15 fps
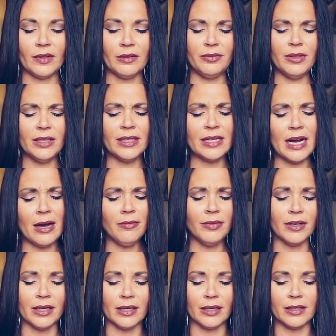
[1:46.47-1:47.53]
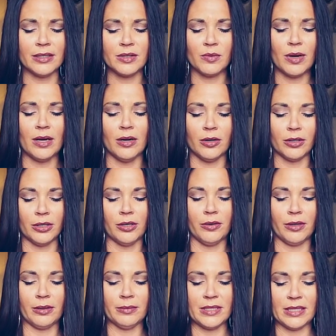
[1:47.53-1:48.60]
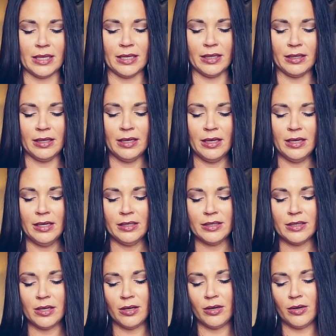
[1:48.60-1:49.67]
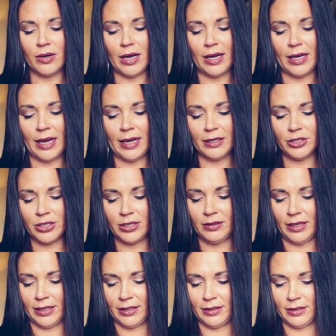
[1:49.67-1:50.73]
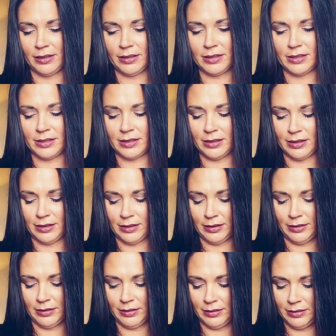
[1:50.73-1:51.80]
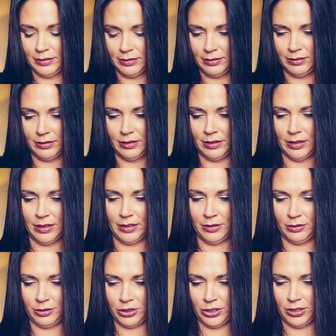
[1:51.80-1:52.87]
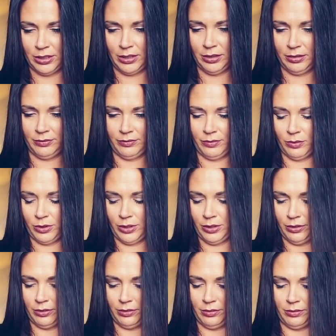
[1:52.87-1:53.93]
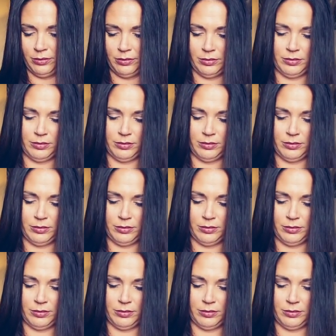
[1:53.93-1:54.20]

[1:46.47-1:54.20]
feeling confident as well. You know what I'm saying? So I actually like this uh, energy for you,